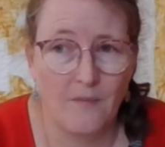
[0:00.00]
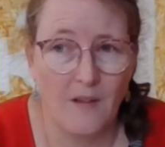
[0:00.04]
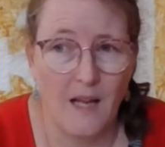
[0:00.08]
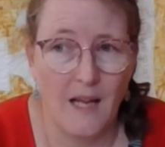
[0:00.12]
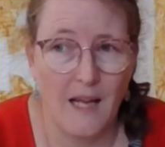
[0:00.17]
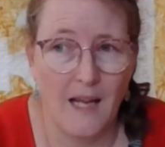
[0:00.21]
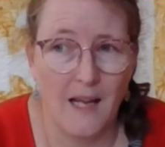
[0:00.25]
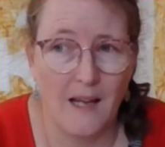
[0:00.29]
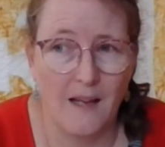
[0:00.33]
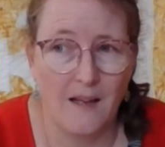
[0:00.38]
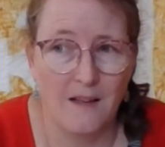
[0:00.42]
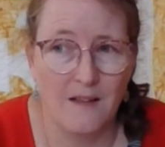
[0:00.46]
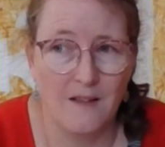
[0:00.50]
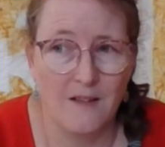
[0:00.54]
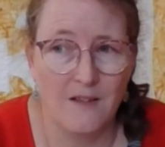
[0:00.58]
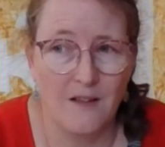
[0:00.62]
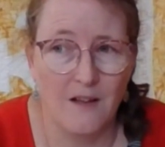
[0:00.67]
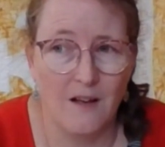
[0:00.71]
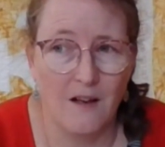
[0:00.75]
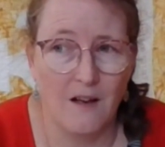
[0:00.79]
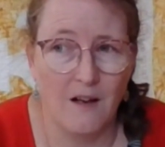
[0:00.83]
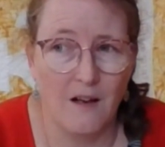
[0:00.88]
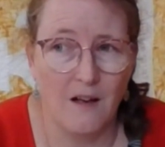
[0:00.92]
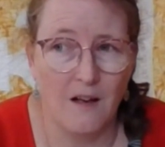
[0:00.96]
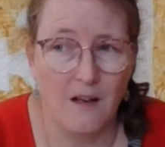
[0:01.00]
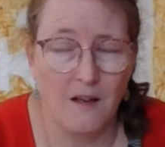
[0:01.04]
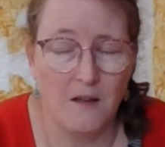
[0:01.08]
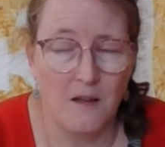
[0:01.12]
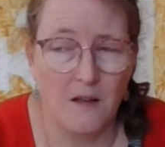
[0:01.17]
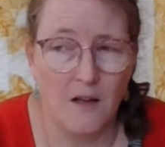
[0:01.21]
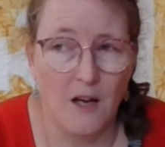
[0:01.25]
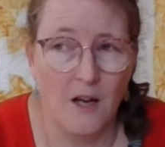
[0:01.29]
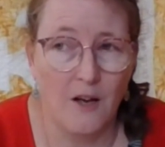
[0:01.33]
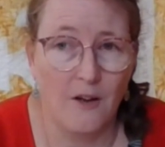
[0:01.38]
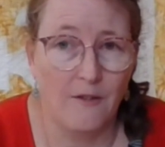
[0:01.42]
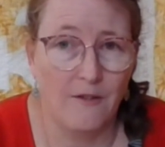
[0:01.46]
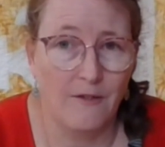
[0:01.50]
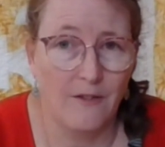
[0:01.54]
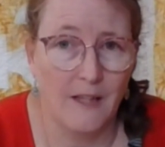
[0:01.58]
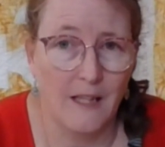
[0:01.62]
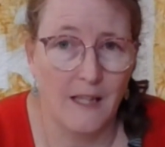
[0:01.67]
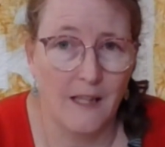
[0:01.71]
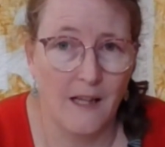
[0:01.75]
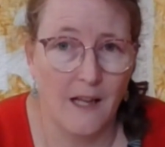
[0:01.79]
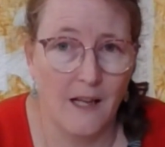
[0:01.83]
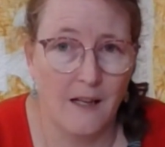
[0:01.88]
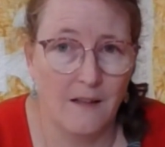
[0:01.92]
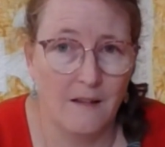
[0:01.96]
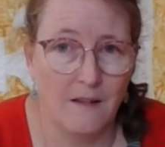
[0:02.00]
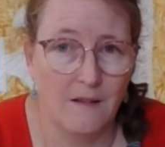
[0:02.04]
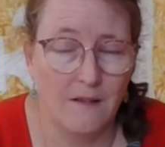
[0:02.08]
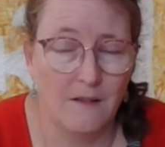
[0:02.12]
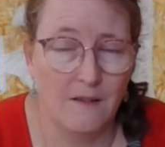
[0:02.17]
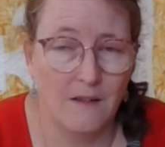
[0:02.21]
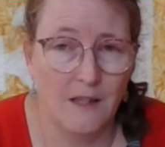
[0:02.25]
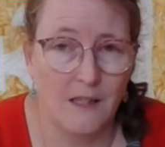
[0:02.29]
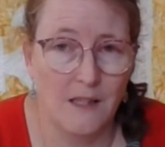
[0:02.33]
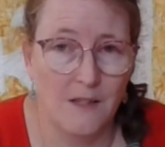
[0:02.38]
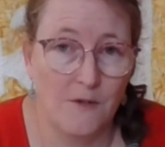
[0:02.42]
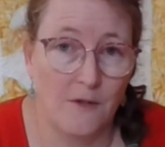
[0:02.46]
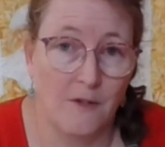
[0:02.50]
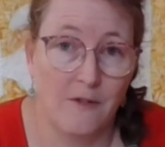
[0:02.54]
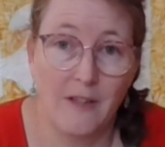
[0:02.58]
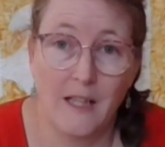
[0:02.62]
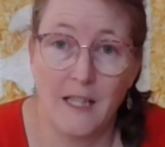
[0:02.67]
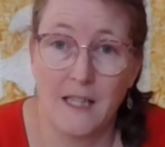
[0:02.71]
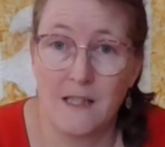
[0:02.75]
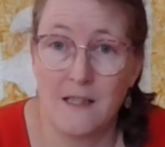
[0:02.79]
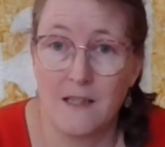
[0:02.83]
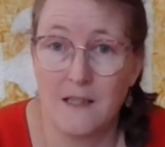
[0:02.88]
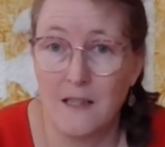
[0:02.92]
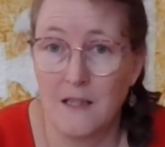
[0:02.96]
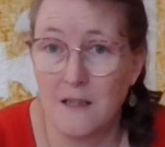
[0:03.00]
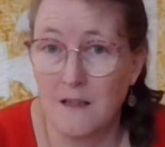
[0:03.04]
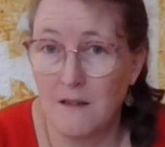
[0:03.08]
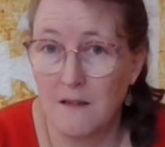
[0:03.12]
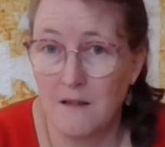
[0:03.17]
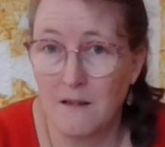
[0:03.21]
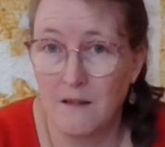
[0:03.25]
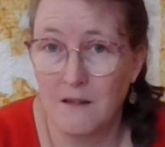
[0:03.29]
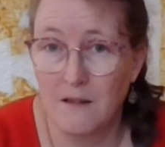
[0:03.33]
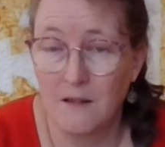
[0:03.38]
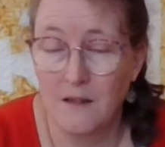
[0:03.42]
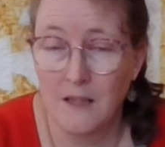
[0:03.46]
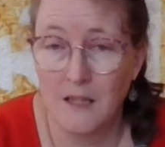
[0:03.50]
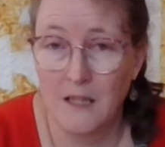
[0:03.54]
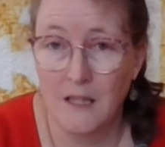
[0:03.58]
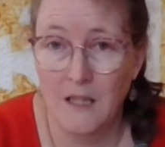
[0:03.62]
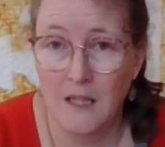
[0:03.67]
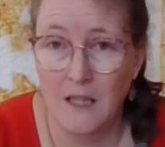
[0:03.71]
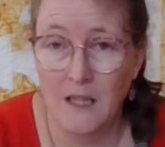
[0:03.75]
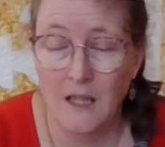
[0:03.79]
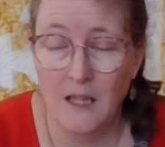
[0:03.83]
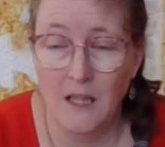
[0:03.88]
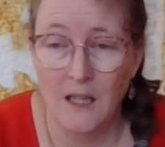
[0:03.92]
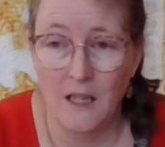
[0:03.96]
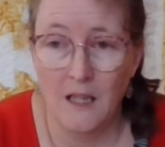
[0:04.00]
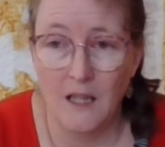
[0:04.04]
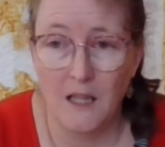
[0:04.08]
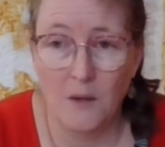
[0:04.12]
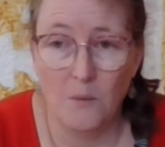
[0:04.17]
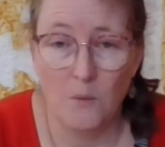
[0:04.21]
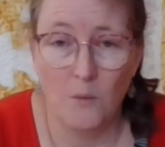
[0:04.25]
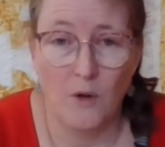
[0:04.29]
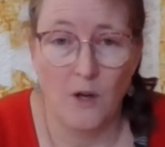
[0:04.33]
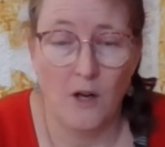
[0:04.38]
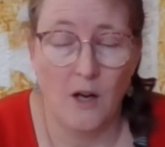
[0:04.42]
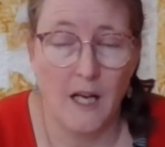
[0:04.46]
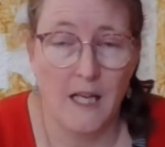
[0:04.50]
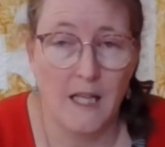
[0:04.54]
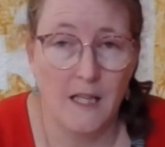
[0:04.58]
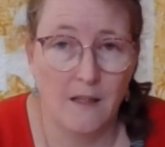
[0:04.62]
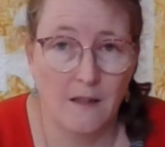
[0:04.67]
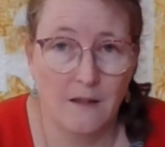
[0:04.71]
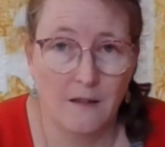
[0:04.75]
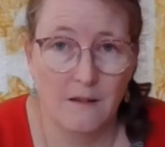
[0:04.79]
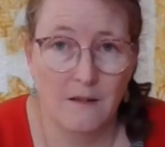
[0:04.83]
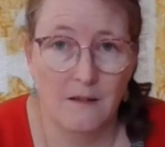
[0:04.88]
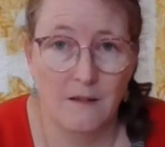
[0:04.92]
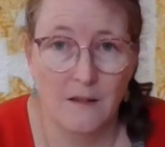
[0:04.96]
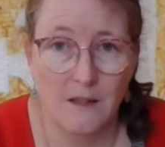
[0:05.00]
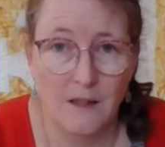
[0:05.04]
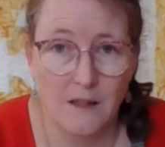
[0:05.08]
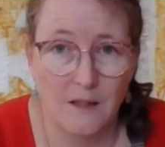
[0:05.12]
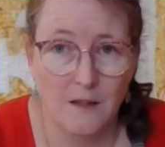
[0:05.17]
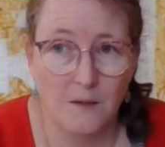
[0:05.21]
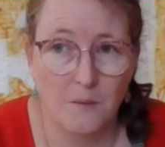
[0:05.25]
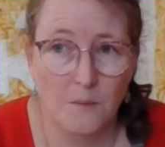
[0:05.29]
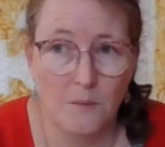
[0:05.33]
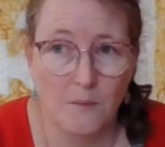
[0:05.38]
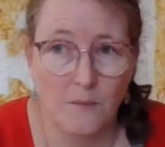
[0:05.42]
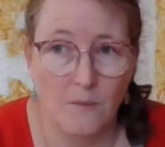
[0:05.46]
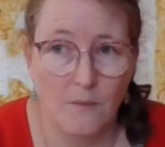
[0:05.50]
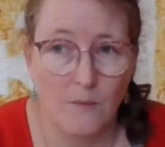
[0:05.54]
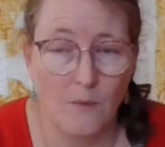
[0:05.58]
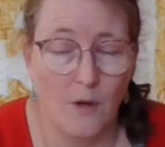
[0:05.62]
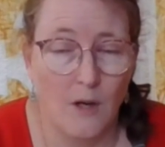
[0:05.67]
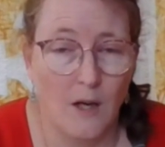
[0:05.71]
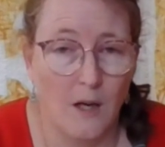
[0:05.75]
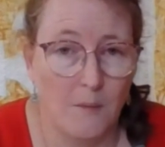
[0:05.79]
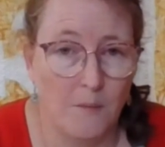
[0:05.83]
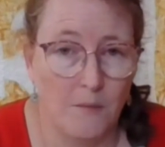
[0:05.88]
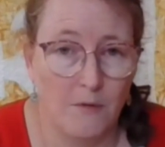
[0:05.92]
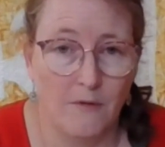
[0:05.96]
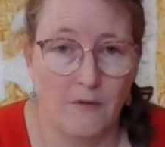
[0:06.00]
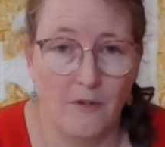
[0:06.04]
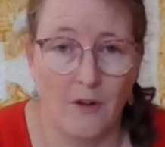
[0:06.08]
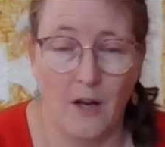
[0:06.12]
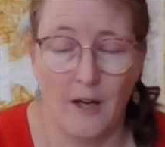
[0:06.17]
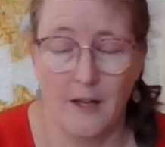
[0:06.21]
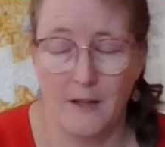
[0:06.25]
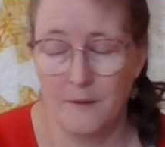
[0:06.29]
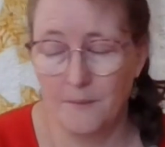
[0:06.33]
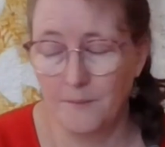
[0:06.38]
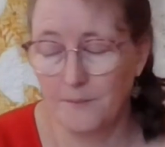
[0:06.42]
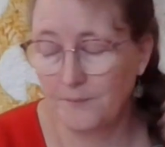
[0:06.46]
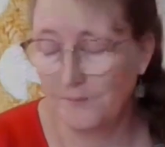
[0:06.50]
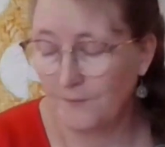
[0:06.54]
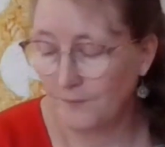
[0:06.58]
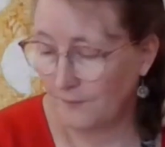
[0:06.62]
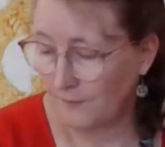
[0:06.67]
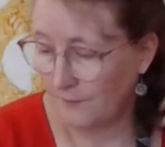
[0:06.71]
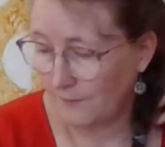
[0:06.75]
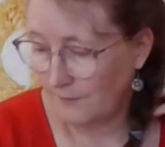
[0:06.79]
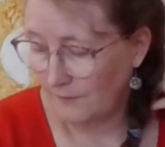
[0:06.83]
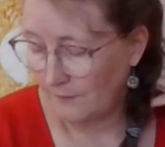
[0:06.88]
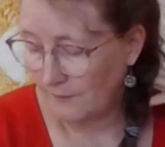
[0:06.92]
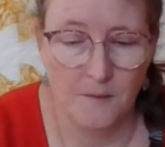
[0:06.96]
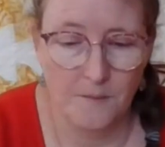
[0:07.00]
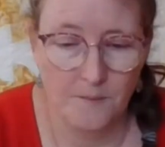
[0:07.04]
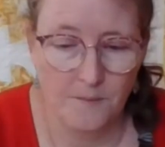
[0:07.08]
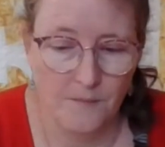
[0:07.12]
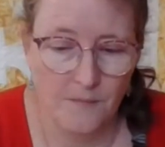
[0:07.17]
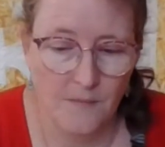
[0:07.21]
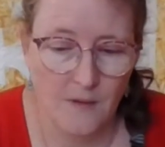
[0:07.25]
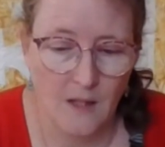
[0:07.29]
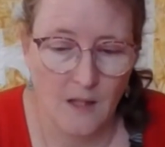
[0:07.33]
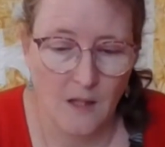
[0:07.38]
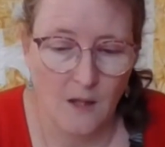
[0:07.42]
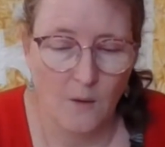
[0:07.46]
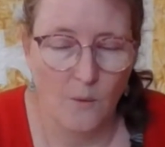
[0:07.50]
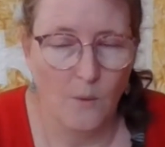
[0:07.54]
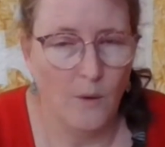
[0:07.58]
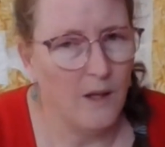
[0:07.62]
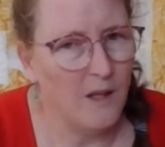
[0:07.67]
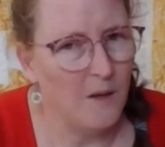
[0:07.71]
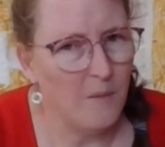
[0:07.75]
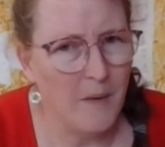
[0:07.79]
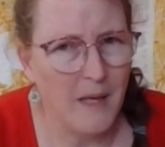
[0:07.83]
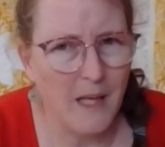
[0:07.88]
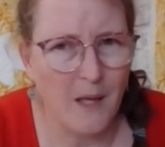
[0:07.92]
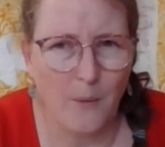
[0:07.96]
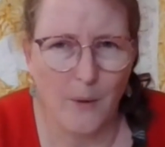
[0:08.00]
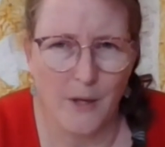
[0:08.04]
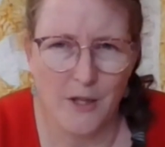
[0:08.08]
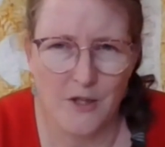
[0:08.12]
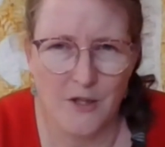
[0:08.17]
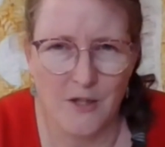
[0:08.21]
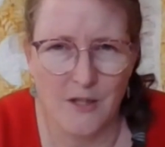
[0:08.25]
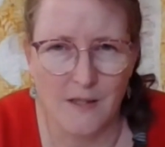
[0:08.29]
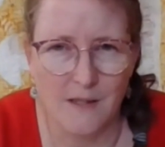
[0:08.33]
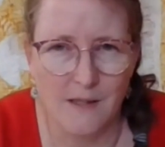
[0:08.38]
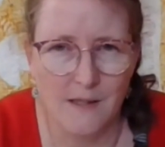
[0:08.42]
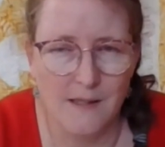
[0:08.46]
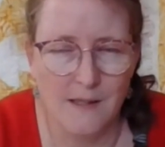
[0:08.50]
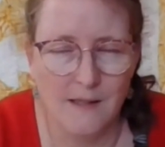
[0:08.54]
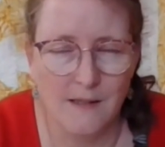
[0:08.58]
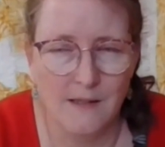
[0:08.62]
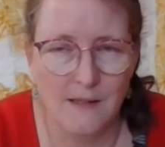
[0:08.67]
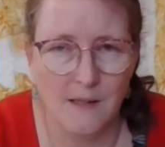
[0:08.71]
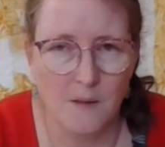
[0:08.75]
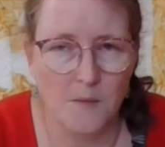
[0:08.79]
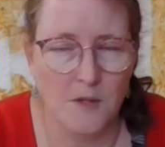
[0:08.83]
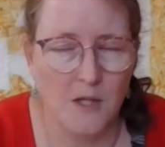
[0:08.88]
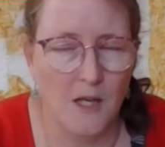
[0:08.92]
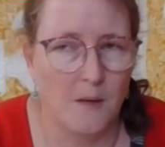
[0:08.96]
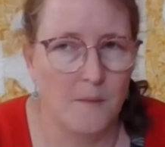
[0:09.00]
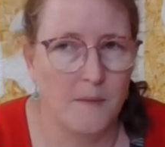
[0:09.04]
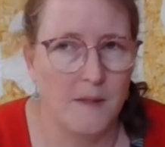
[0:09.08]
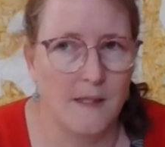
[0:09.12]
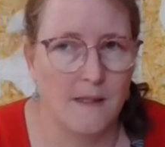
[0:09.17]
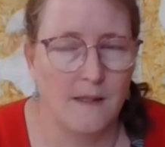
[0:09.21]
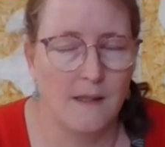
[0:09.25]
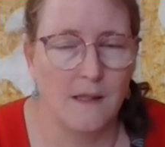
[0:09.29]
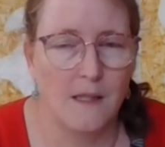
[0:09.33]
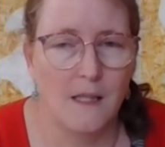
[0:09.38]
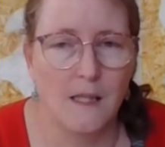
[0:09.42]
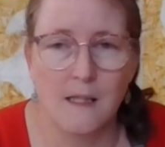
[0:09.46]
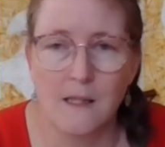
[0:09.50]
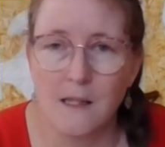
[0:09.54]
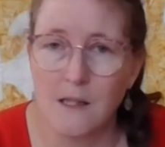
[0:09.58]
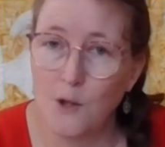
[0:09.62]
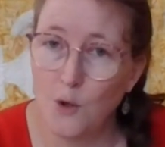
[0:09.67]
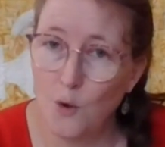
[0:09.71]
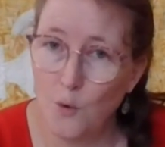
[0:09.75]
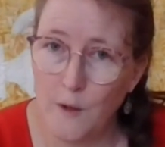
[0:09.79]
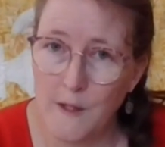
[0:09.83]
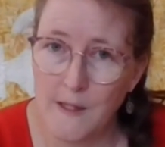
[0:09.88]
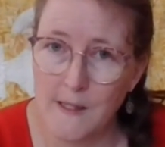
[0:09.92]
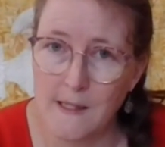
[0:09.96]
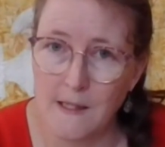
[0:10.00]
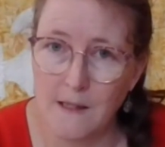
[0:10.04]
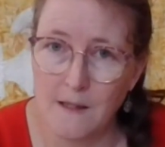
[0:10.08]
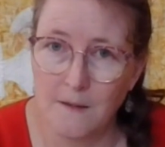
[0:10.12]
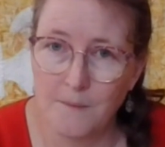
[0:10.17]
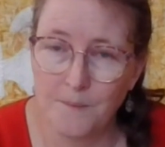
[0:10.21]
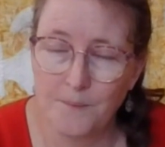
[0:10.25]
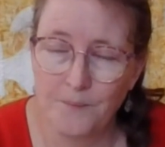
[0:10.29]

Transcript: and hopefully that is reflected in what I provide. One of my questions sometimes is it noisy?